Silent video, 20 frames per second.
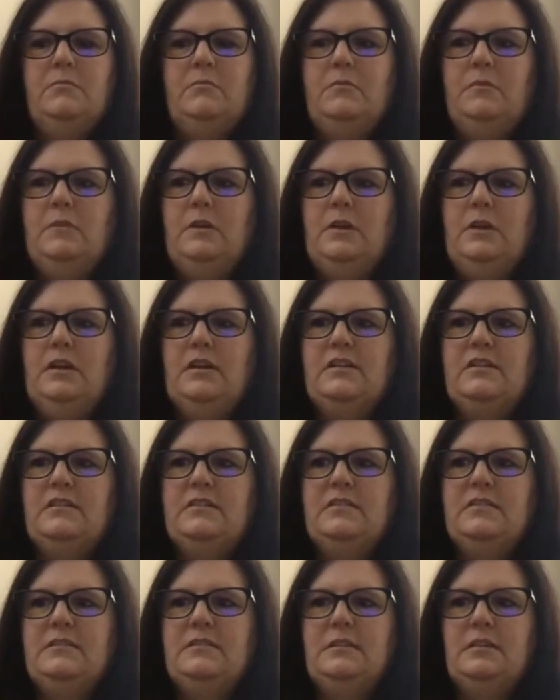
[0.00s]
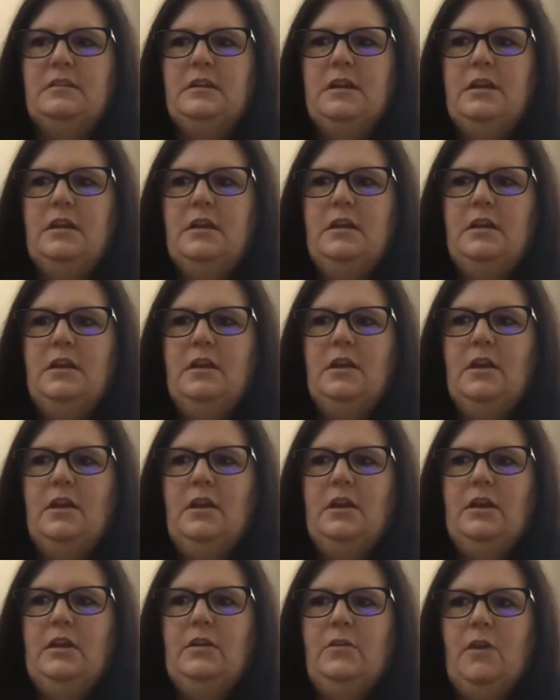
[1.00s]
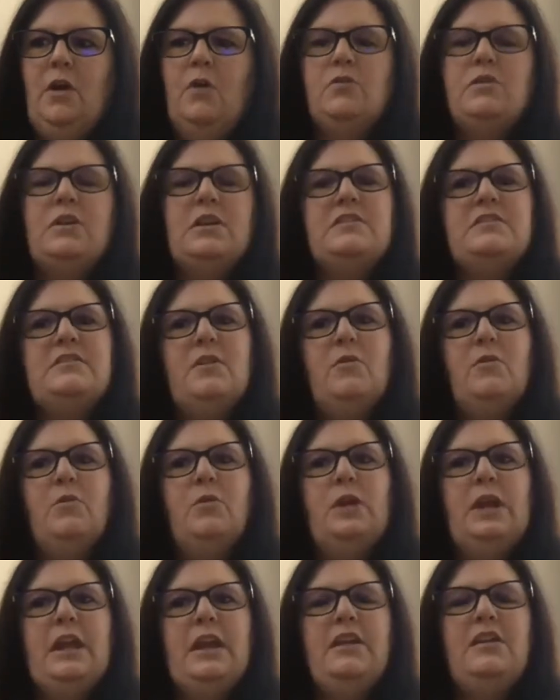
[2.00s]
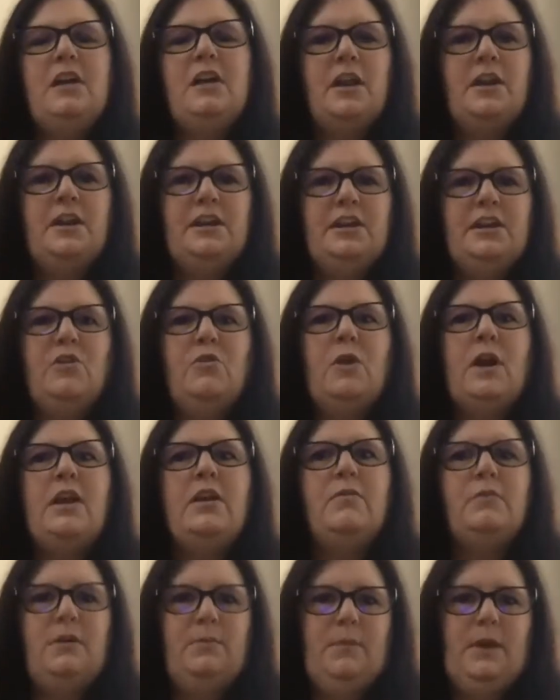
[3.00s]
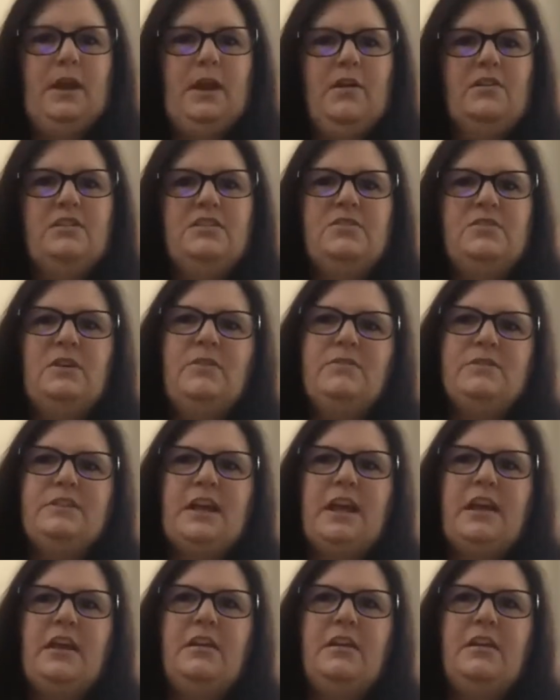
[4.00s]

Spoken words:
because so he'd gotten into credit repair, so he was like,